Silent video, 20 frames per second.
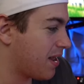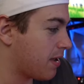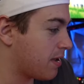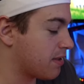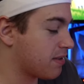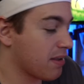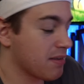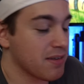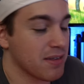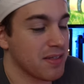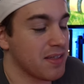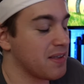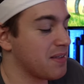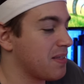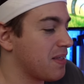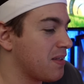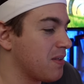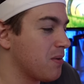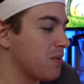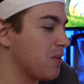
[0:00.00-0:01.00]
It doesn't.
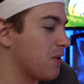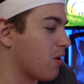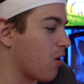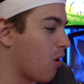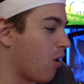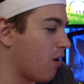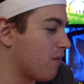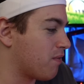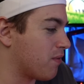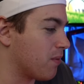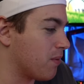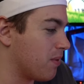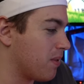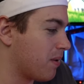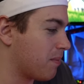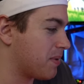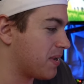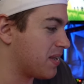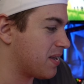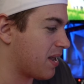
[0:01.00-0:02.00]
They don't look awful.
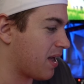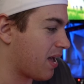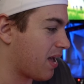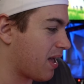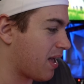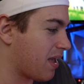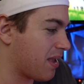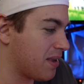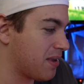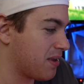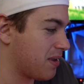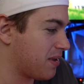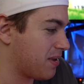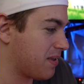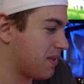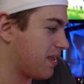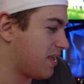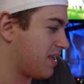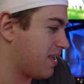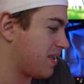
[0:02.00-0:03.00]
I mean,
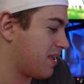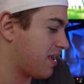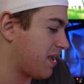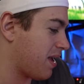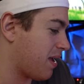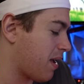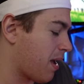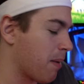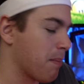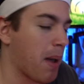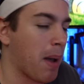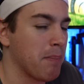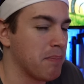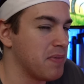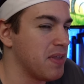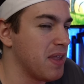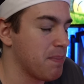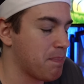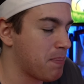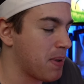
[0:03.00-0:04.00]
I'm
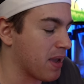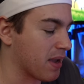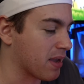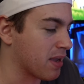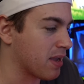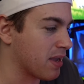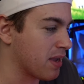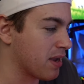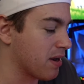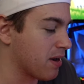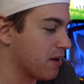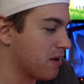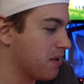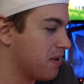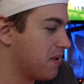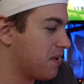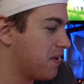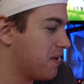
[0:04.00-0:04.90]
nitpicking here,